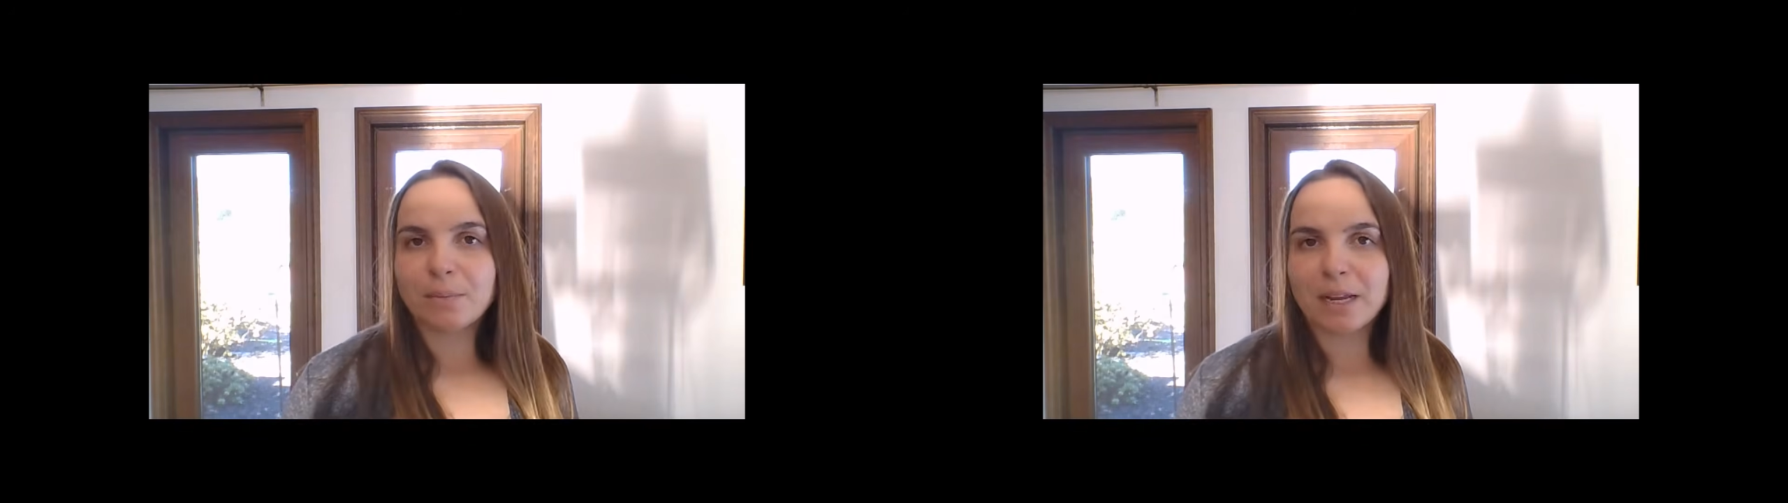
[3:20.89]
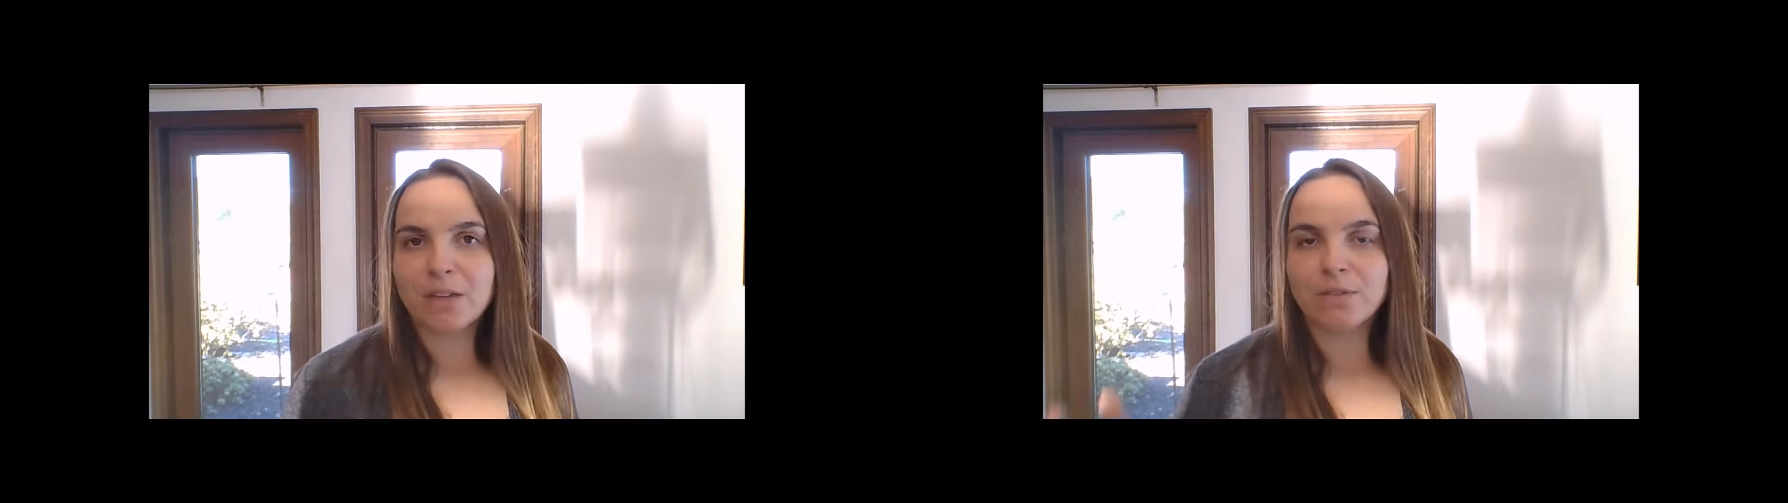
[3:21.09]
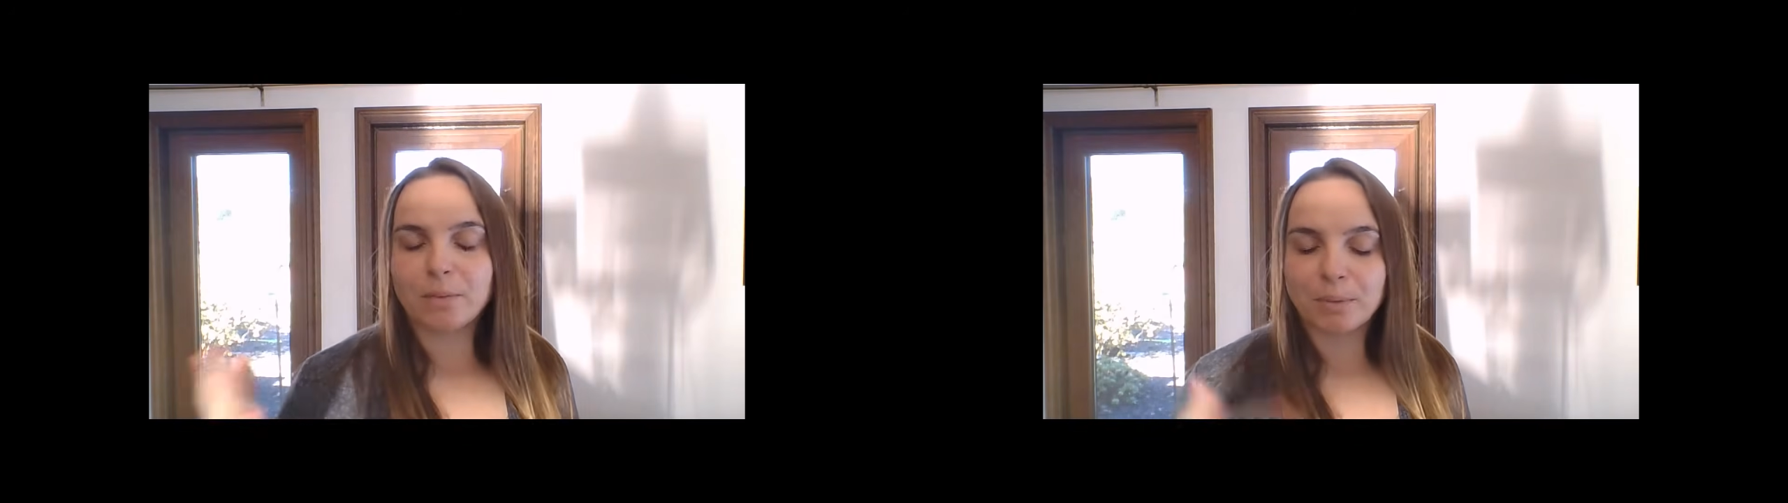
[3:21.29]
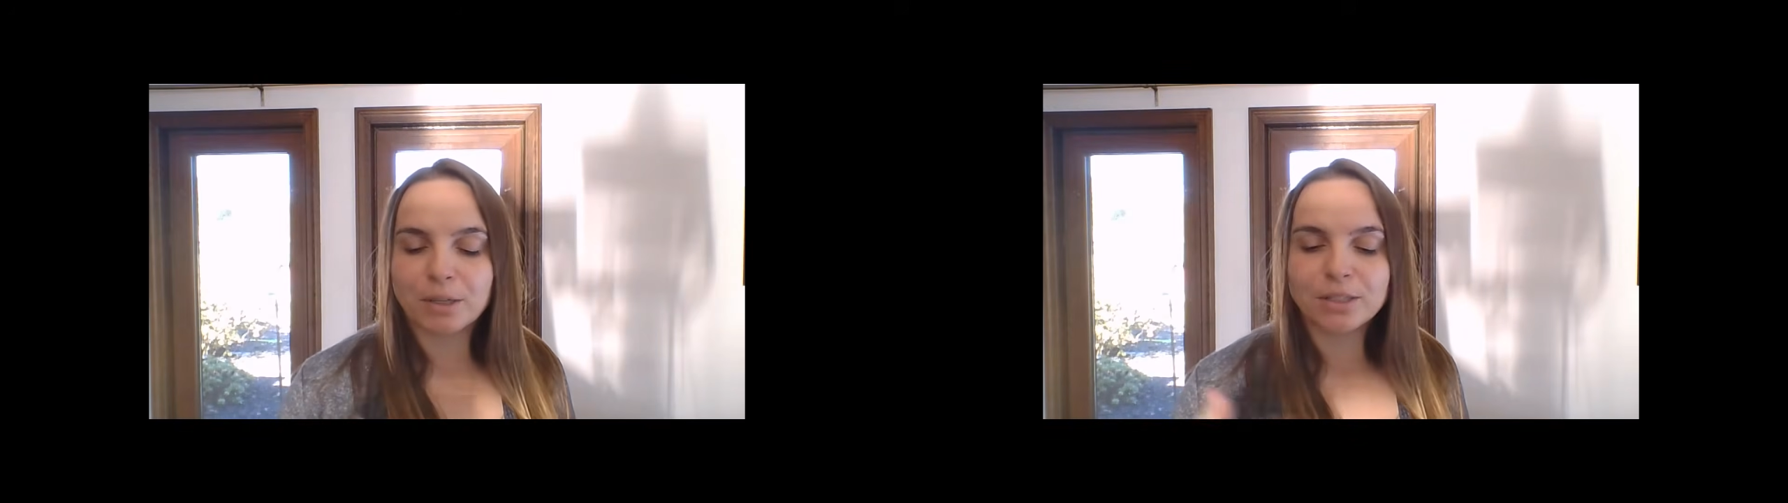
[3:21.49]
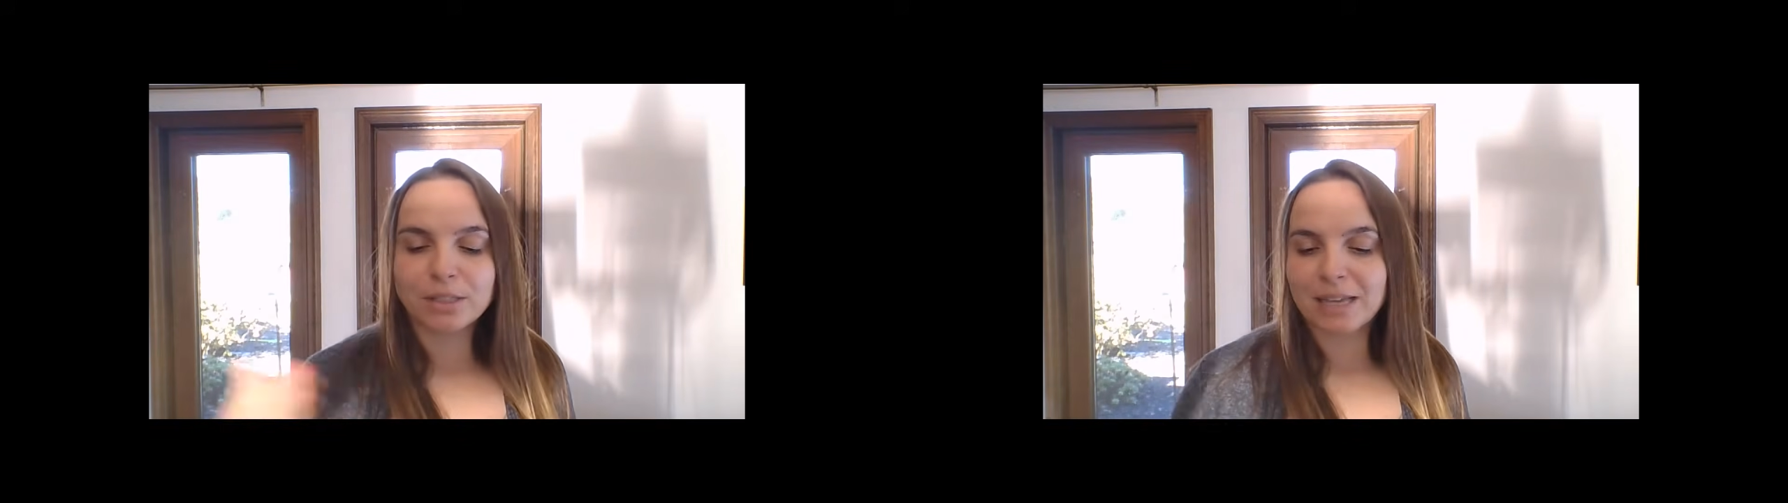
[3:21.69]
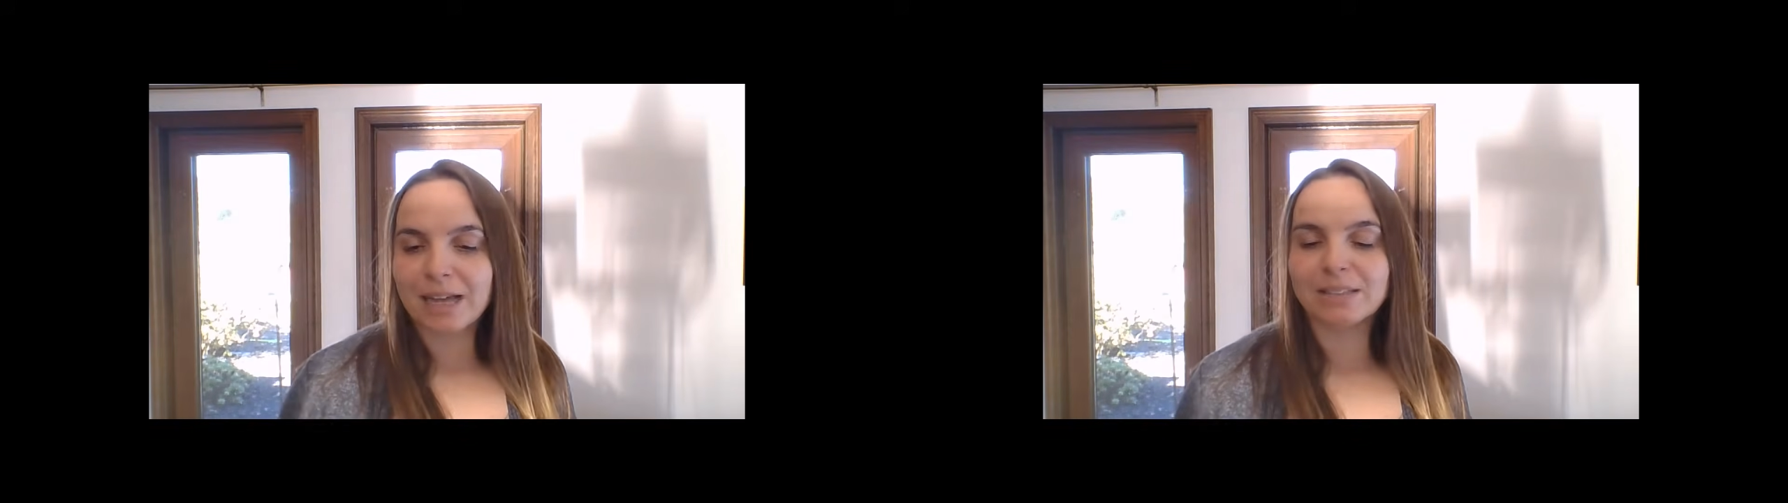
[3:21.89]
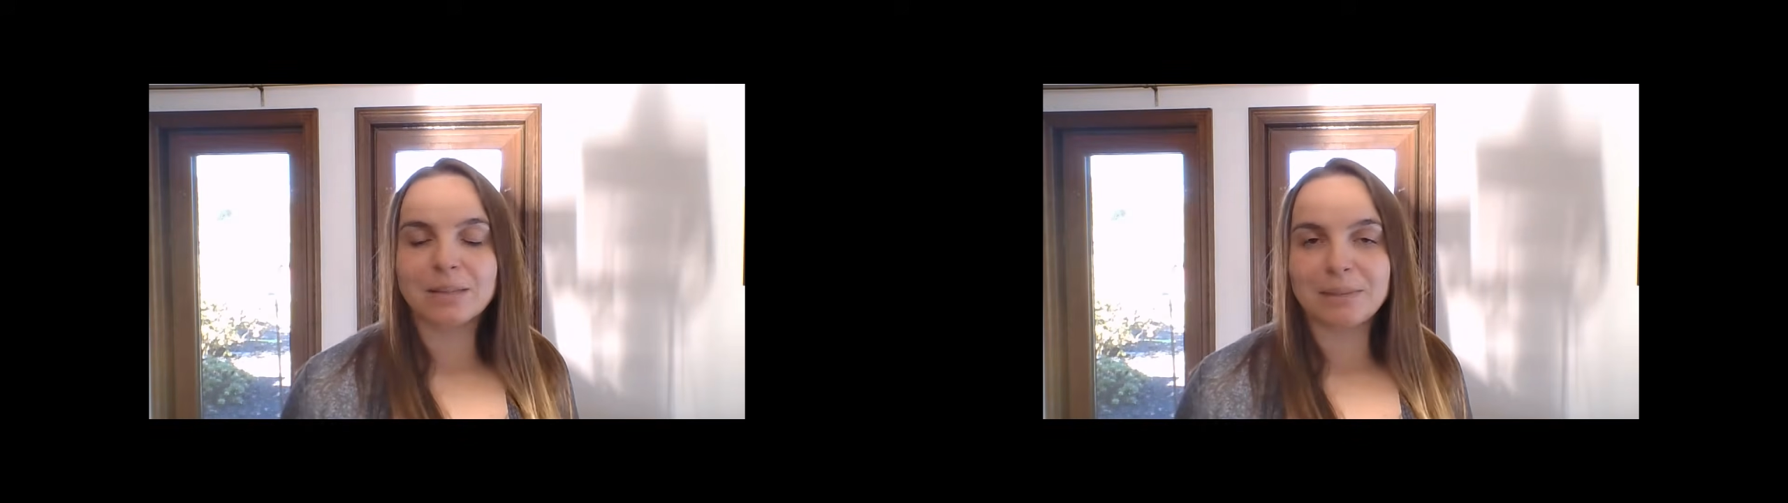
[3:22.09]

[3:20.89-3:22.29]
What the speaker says: money from your personal account to